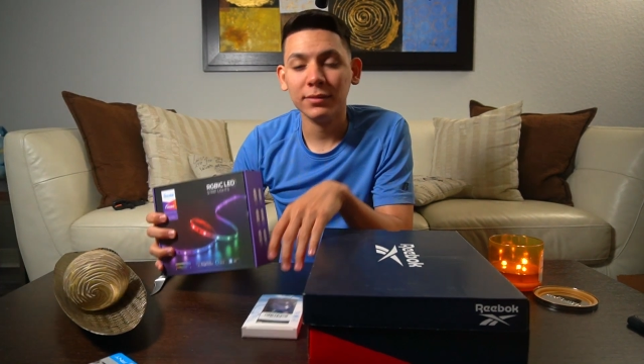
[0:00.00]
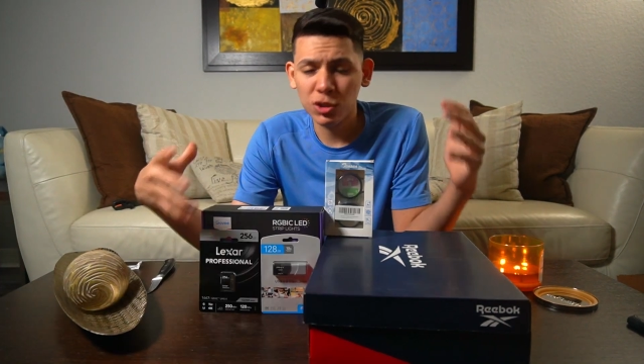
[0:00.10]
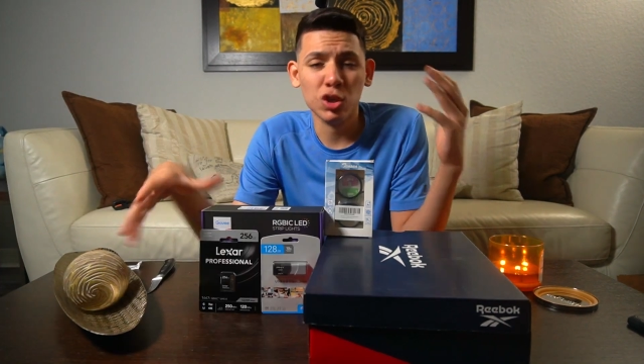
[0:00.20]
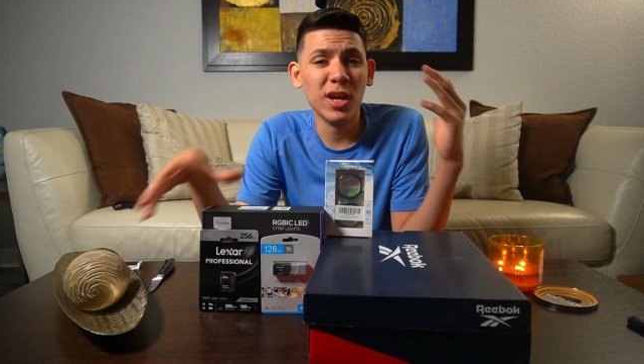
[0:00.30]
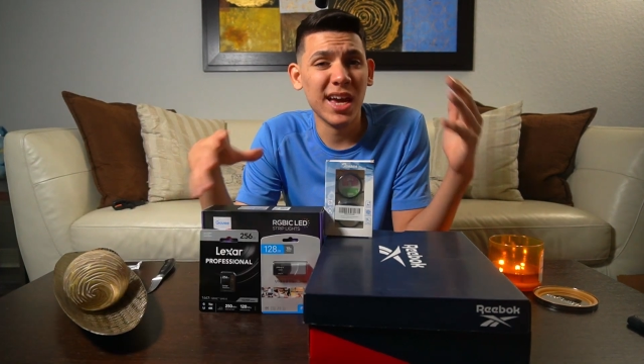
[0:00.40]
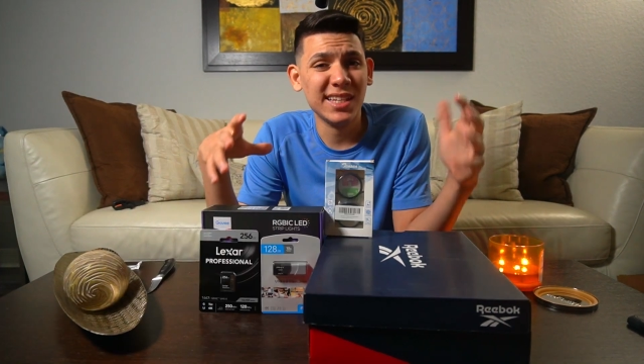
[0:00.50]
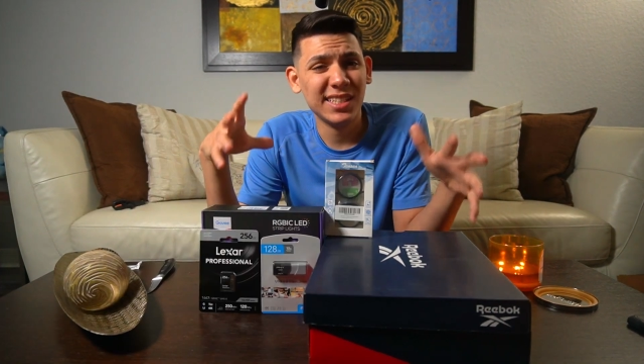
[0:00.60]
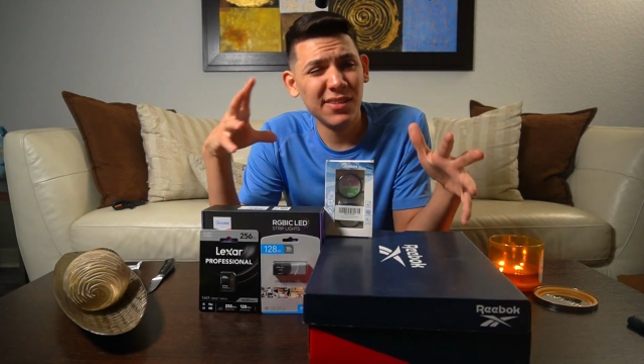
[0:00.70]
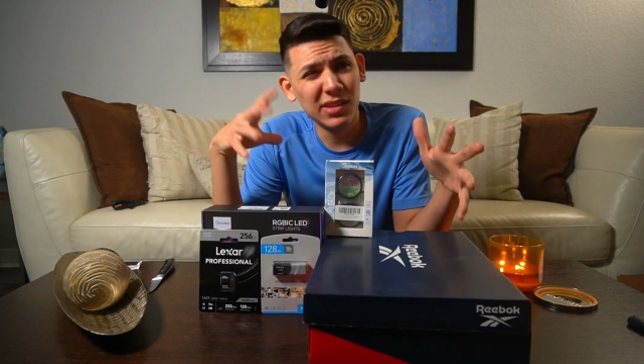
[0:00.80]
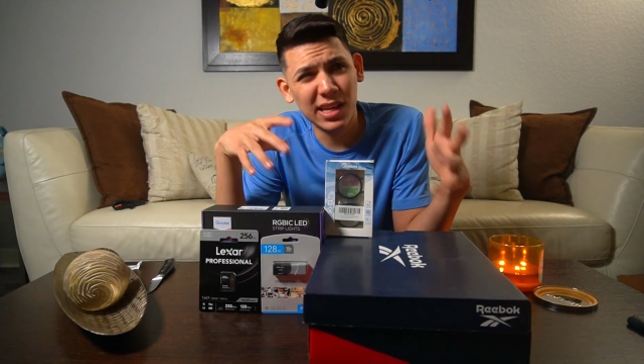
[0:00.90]
So yeah, I
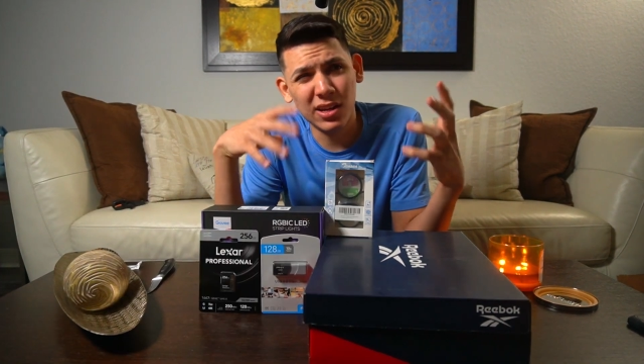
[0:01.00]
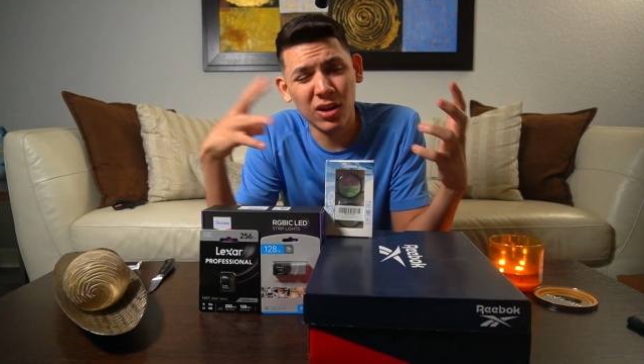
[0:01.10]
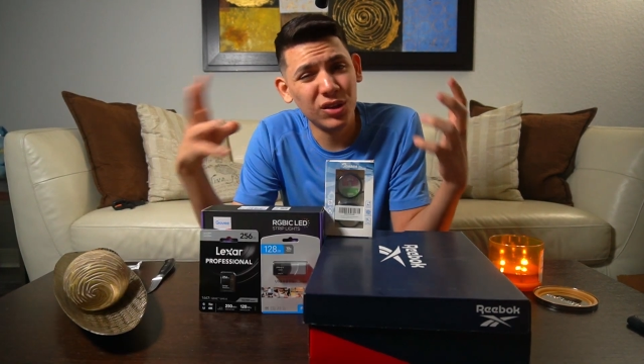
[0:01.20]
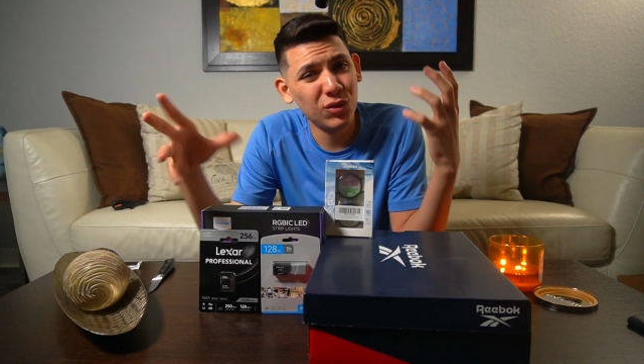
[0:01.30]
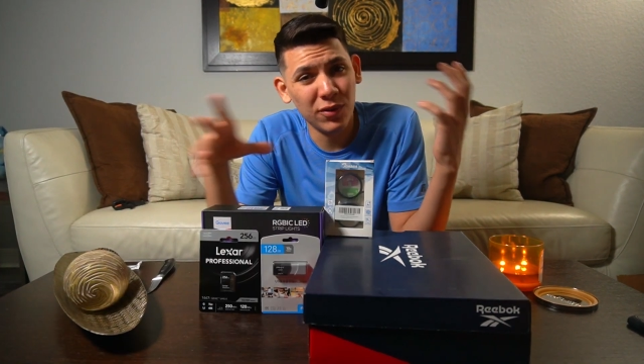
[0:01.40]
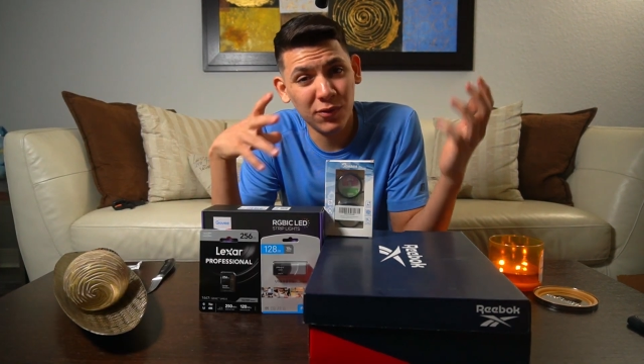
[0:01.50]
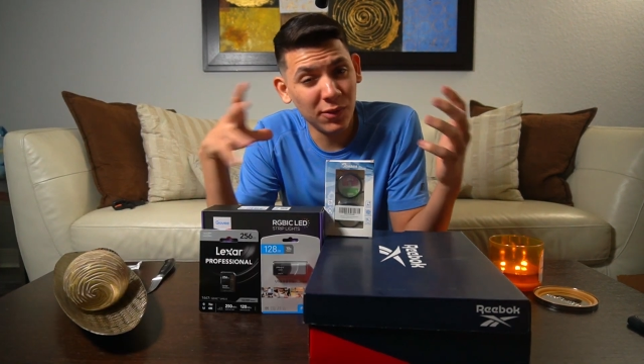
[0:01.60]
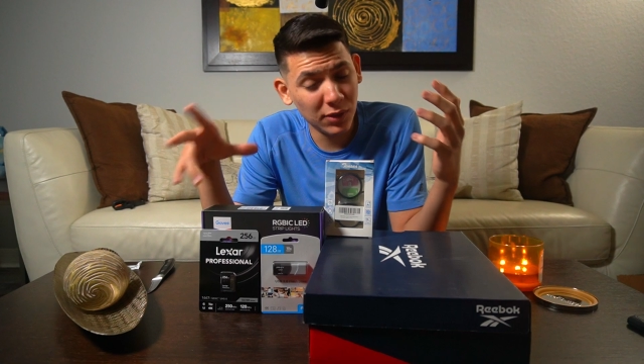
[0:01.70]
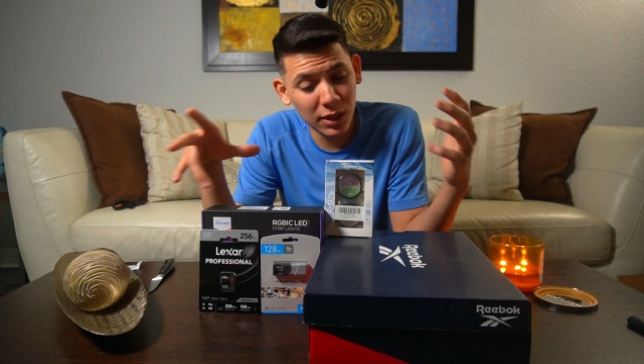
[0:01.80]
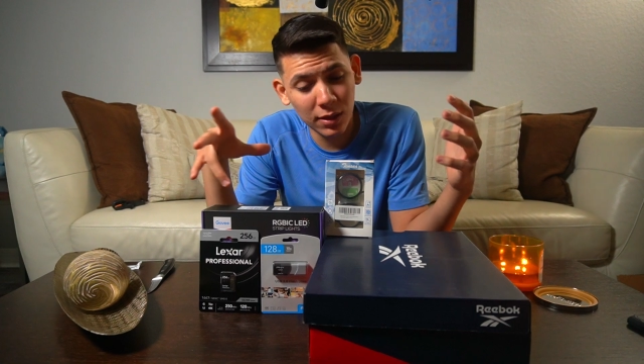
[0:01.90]
saved like
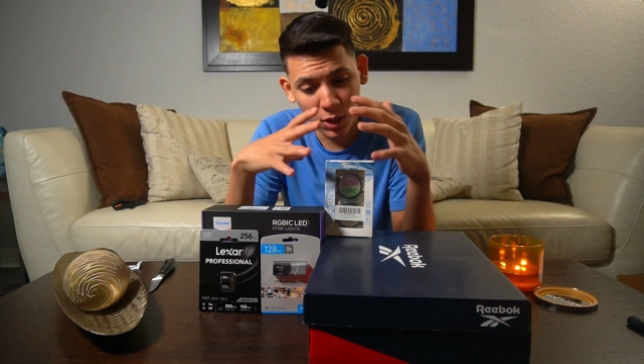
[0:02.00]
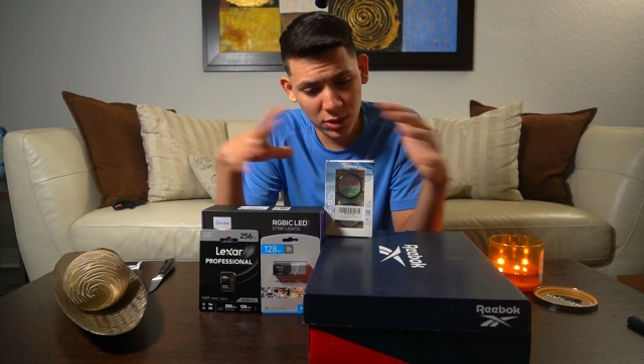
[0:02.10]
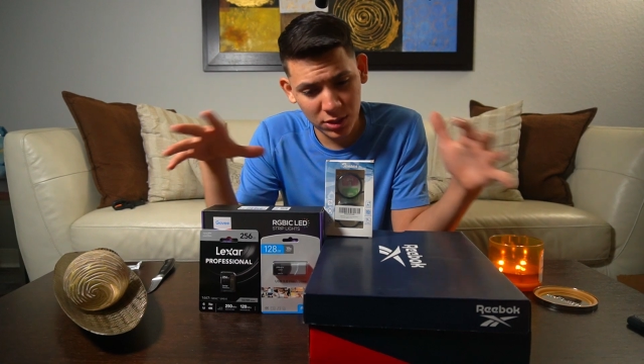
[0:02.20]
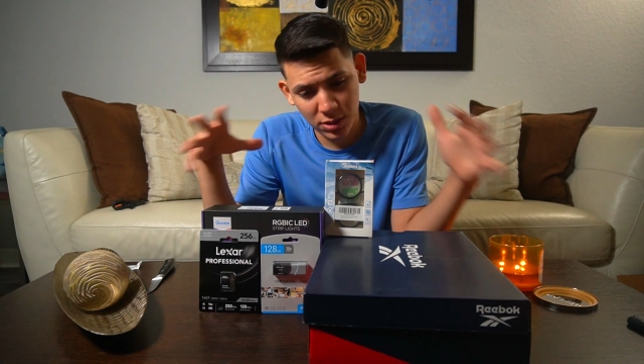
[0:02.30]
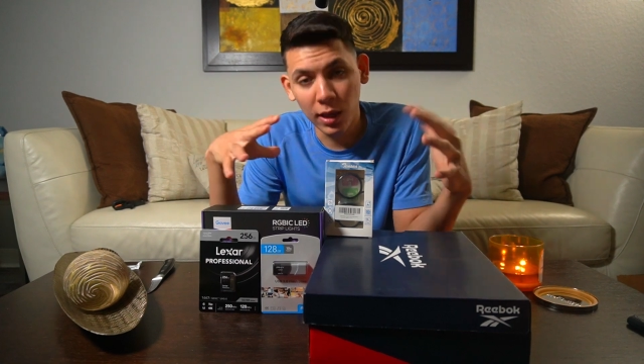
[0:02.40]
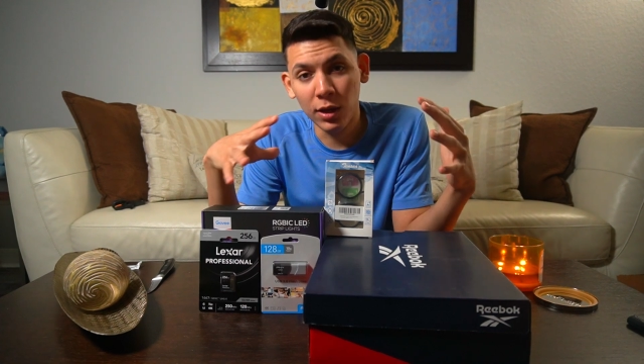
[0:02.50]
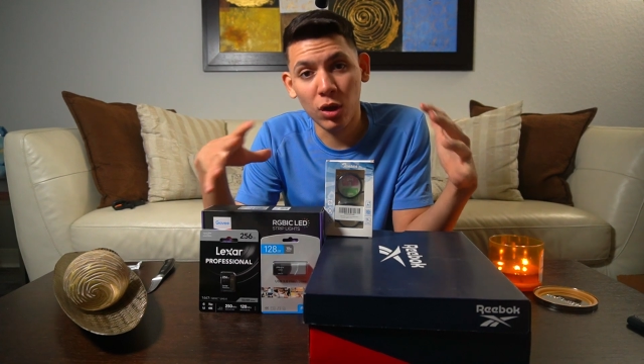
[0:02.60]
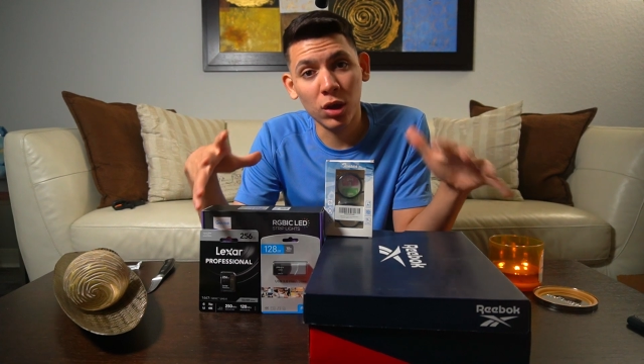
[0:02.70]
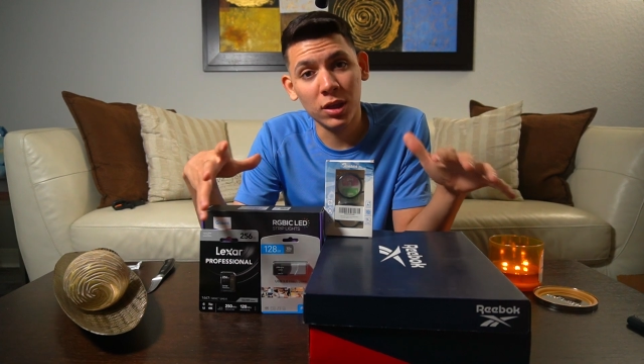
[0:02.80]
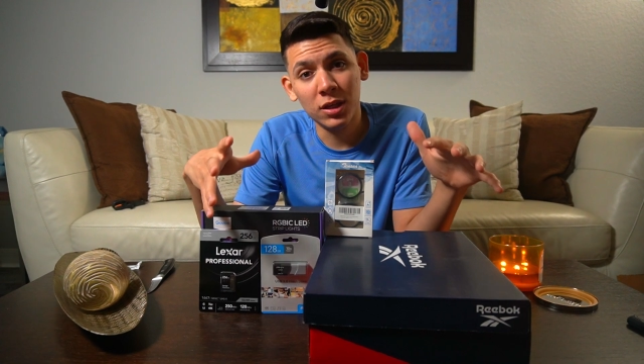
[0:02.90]
$150 in
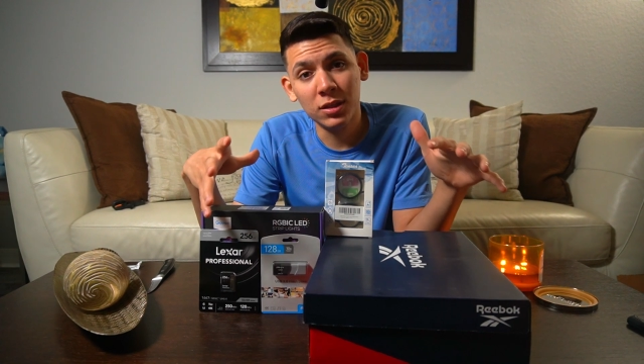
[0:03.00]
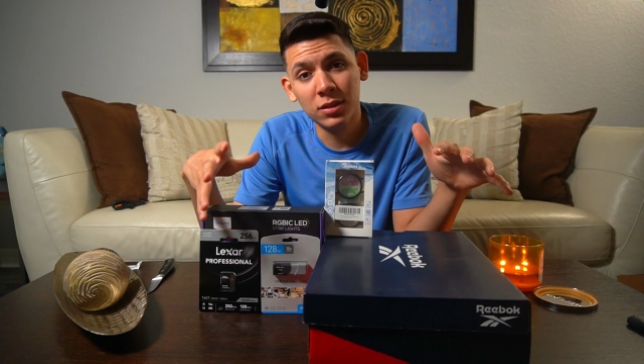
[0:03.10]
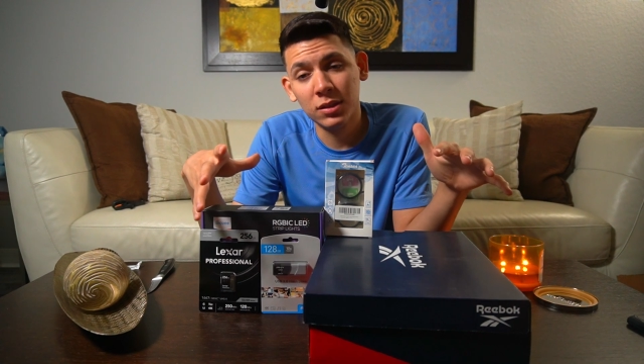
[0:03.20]
all these.